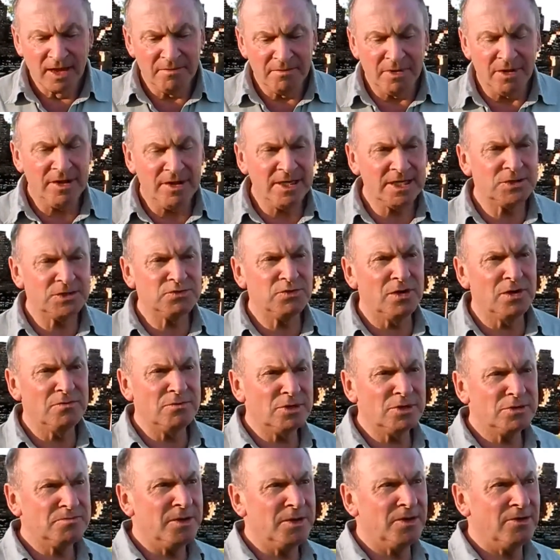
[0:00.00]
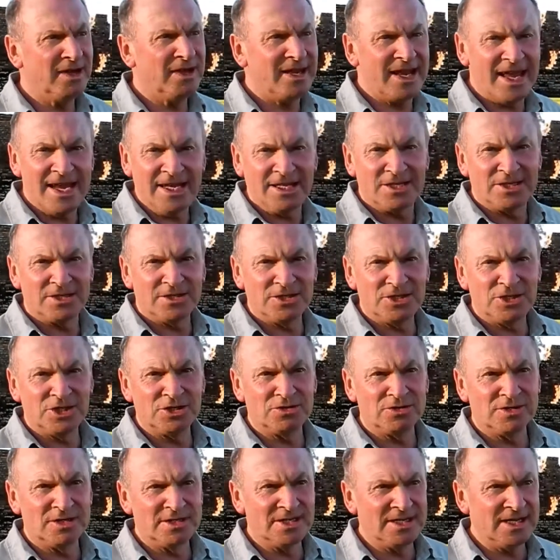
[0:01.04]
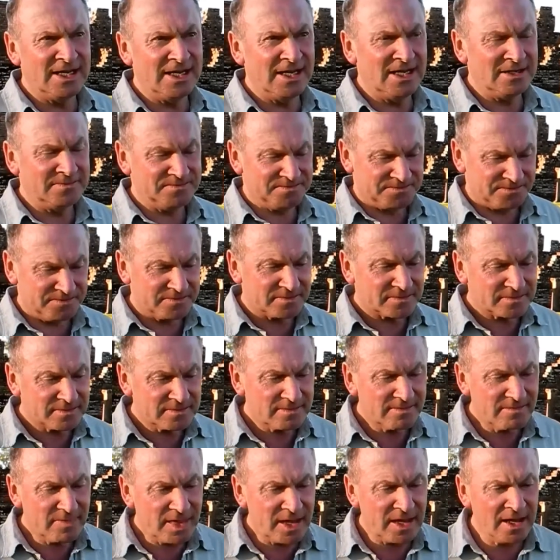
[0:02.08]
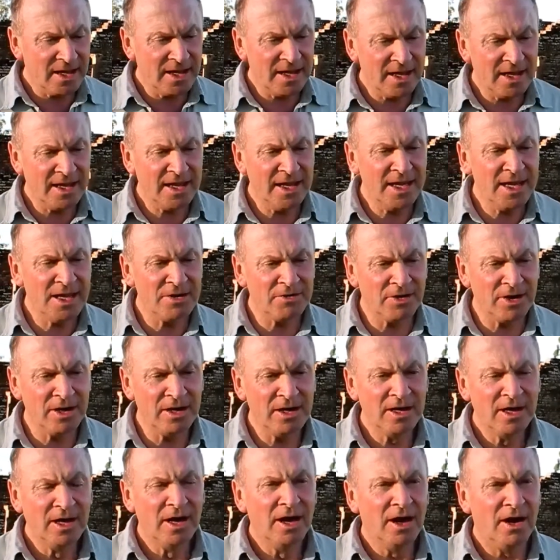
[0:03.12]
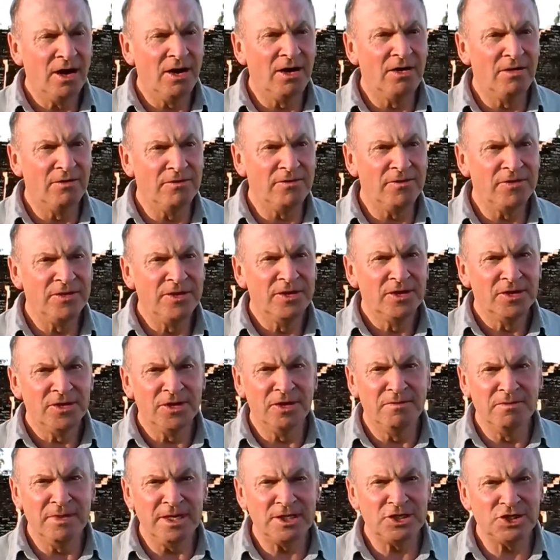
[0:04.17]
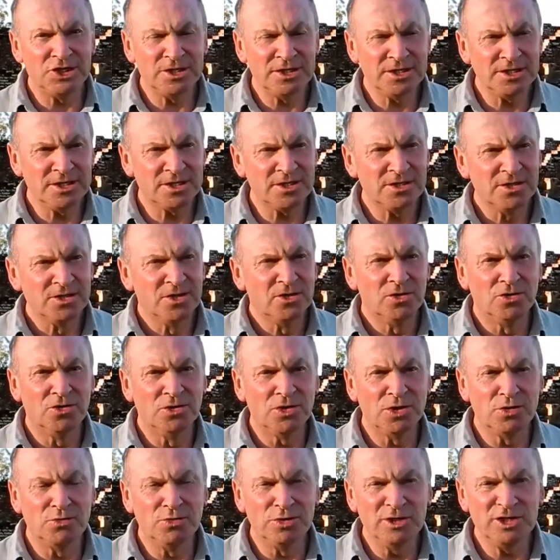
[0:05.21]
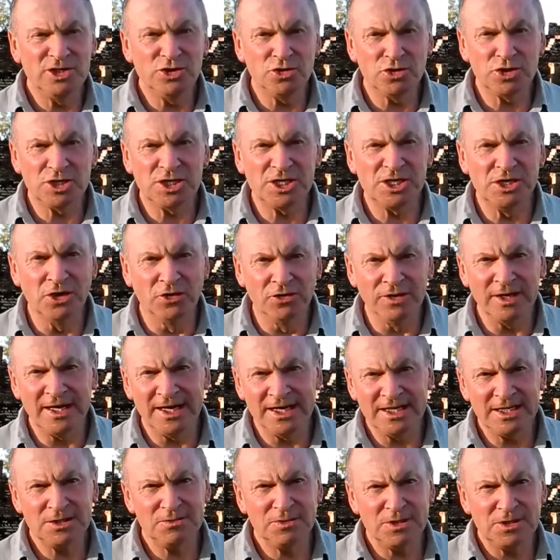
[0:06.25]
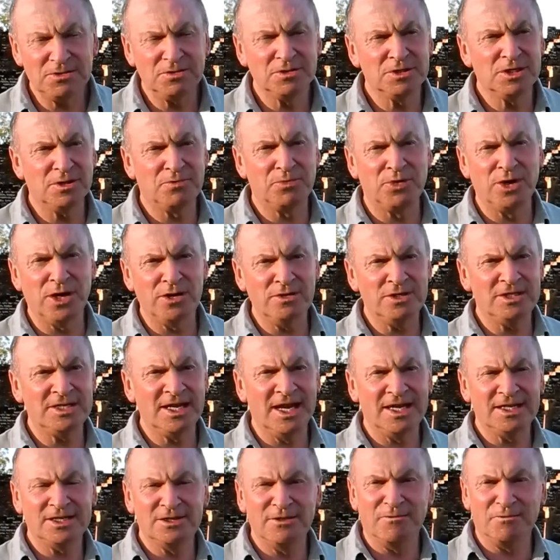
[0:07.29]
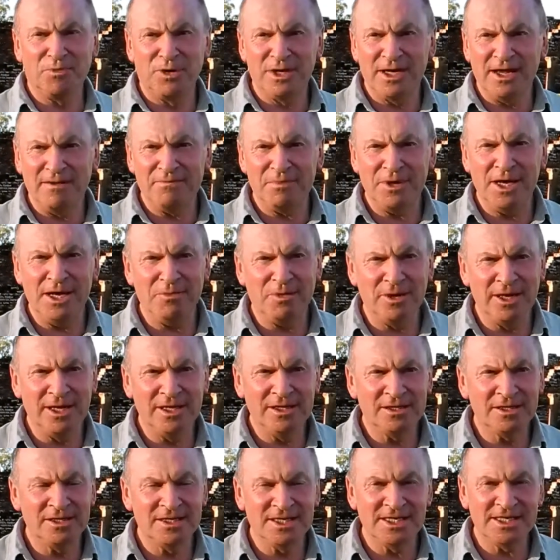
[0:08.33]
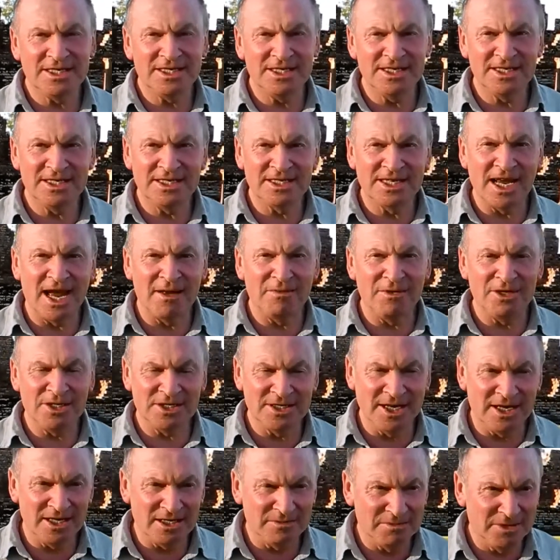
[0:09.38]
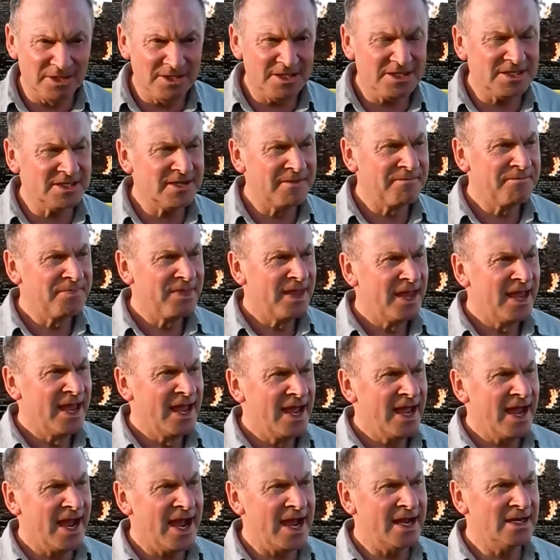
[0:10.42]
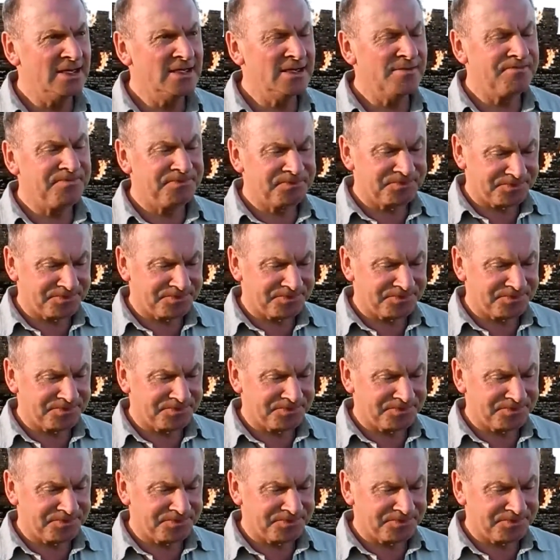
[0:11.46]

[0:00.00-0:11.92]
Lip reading: but this one was built later during the era of the missions, or the reducciones, which was the process of bringing people into the established settlements. And